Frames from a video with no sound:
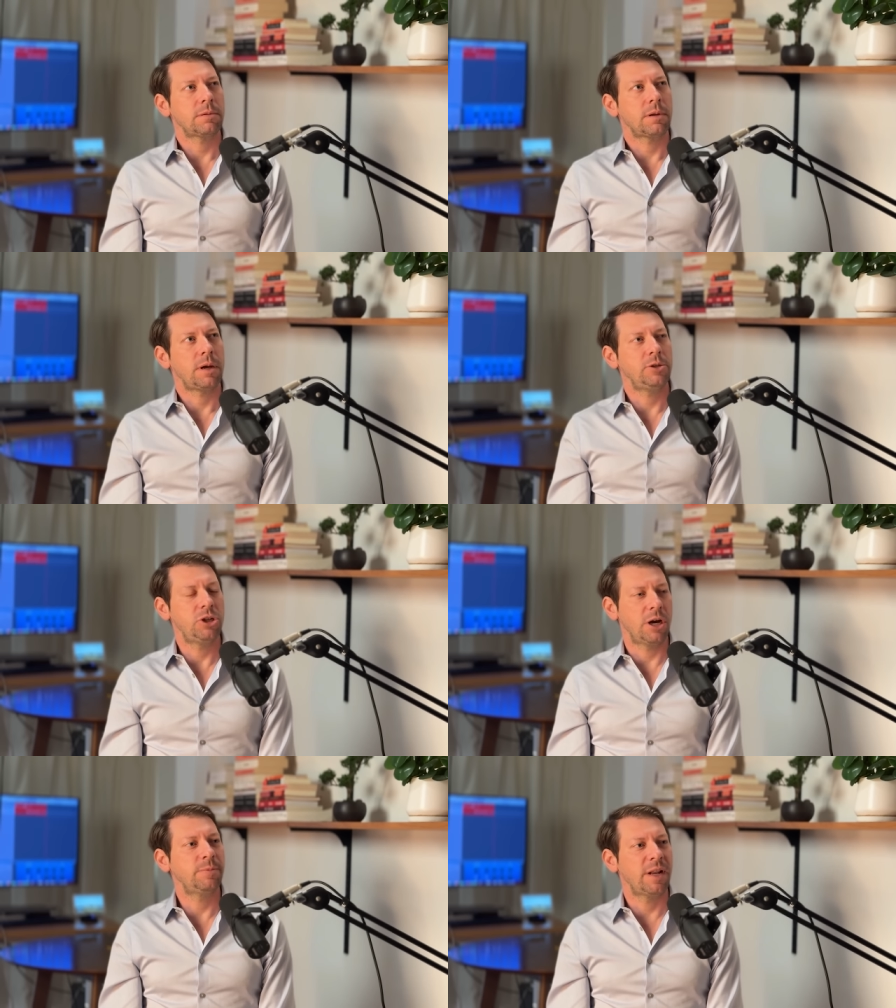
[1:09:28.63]
a
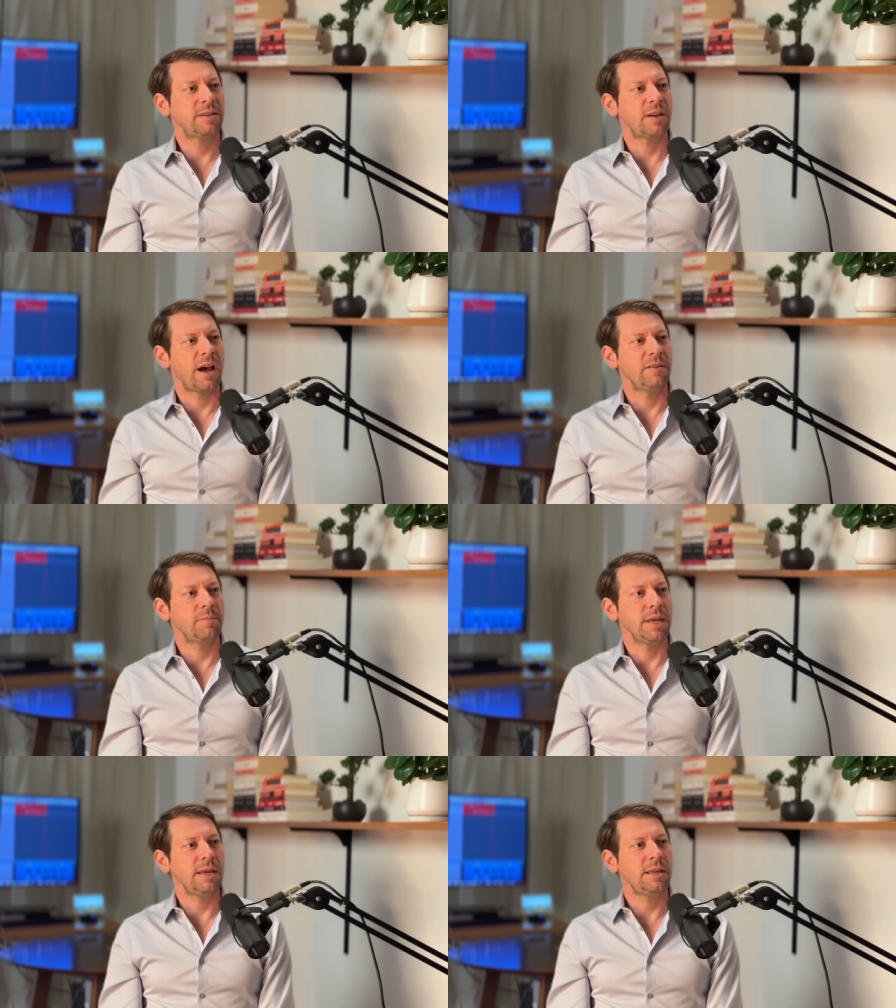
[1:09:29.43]
judgment inside of
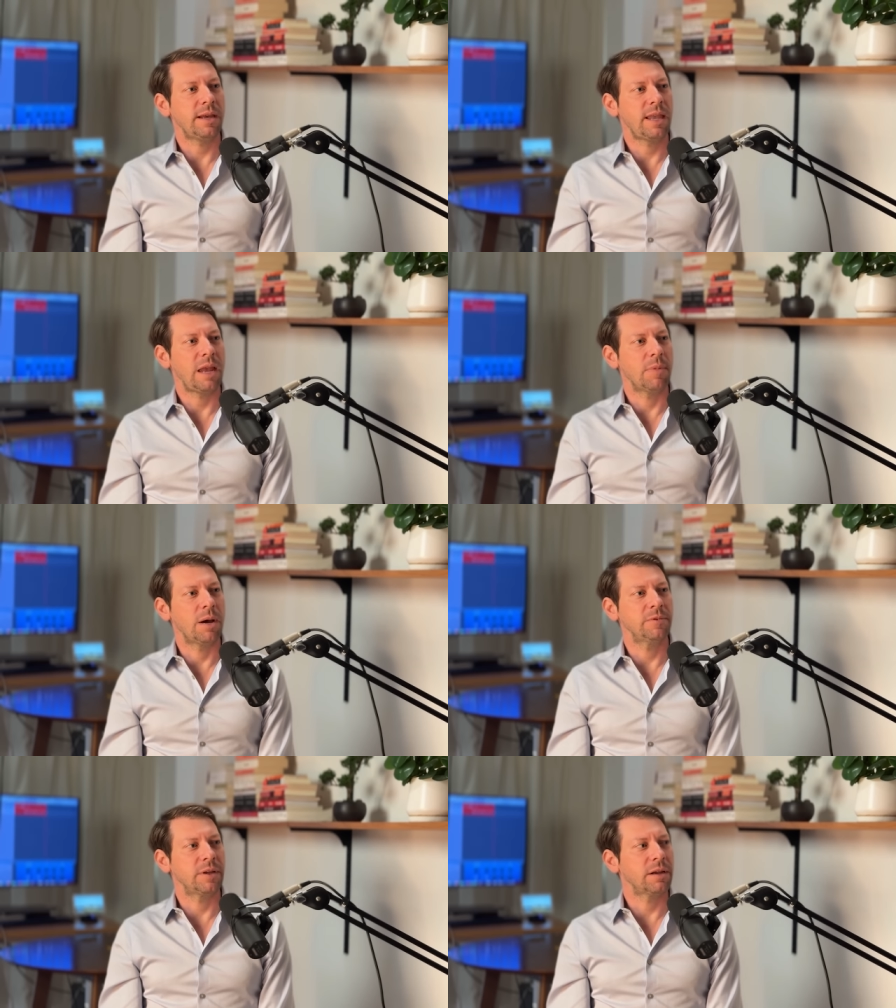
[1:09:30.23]
me that came
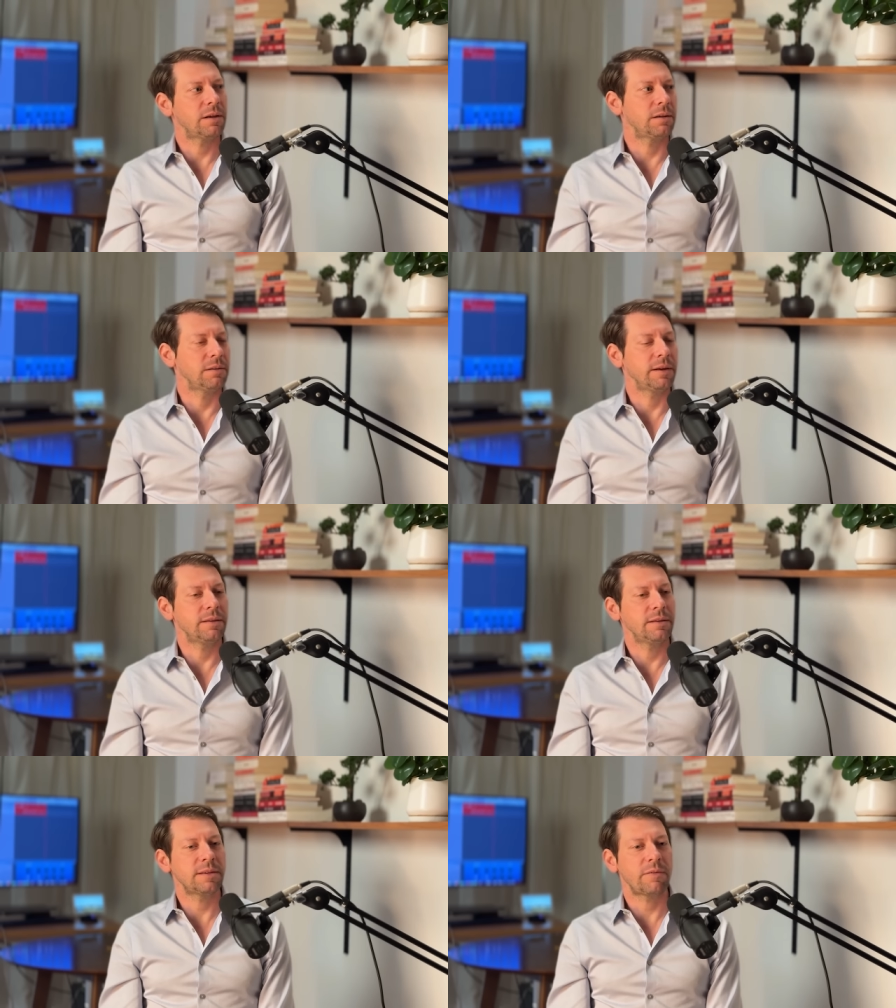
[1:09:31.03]
up is like, oh, look at
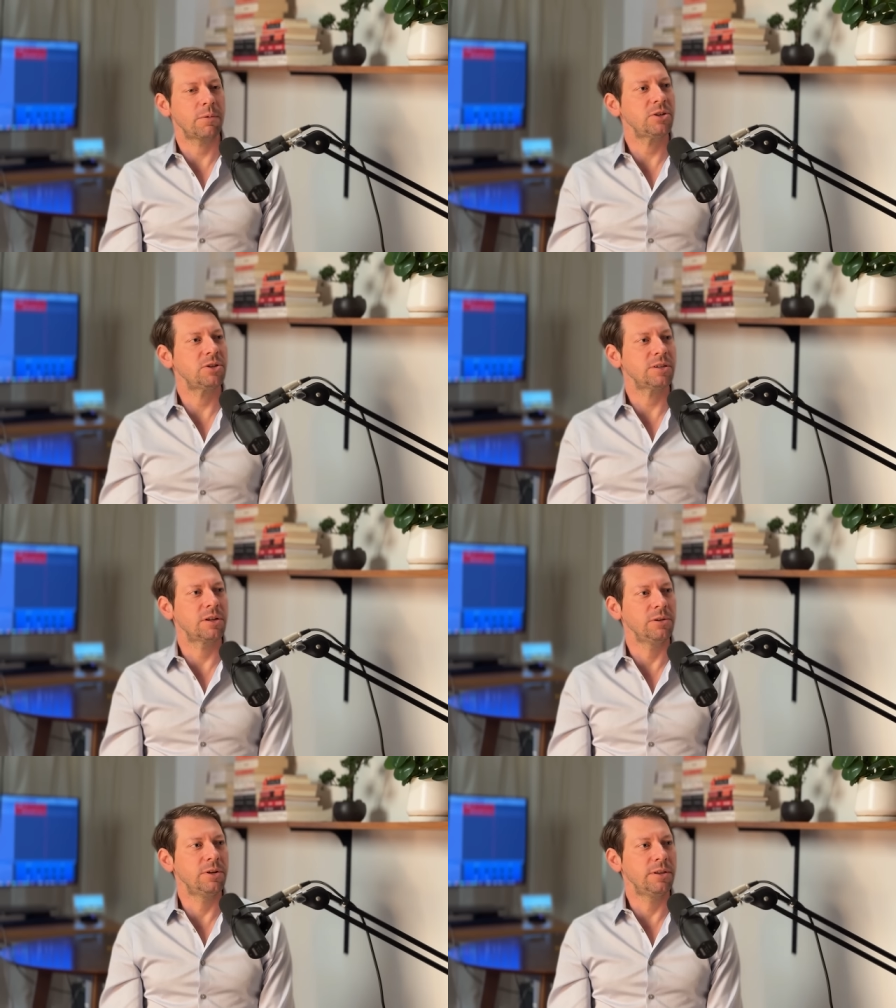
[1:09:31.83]
this. Everyone is just
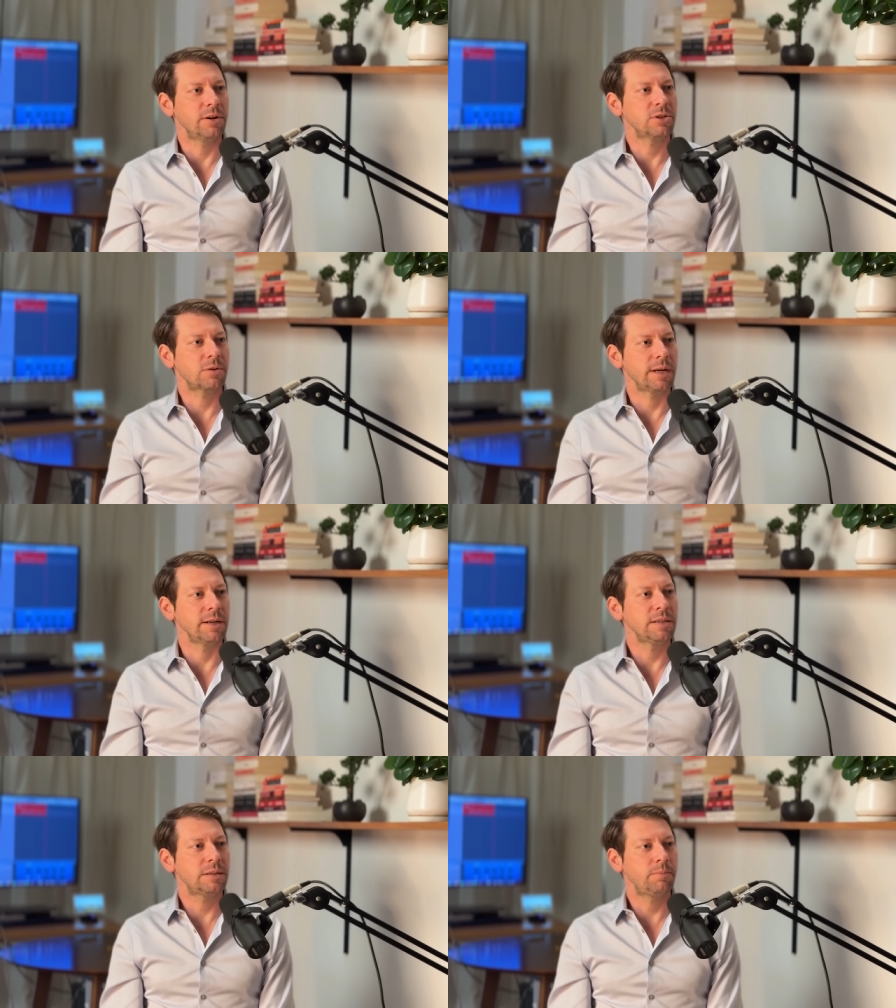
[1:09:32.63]
glued to their
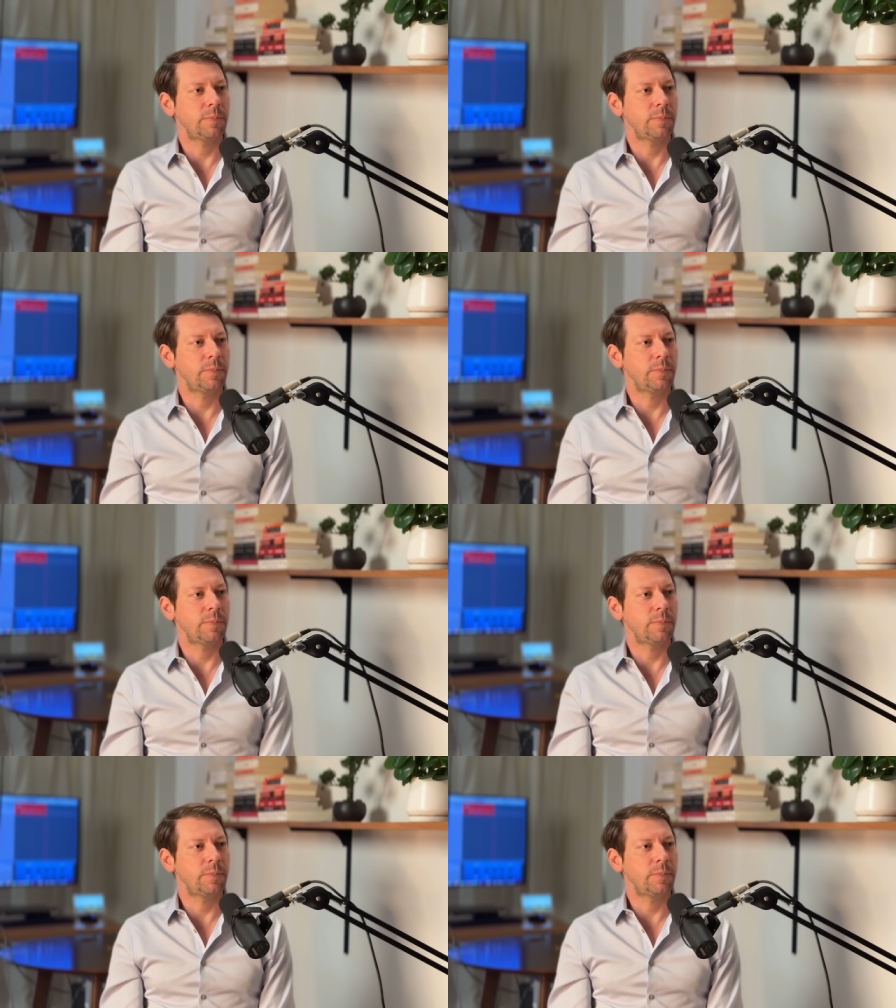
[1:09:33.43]
screens.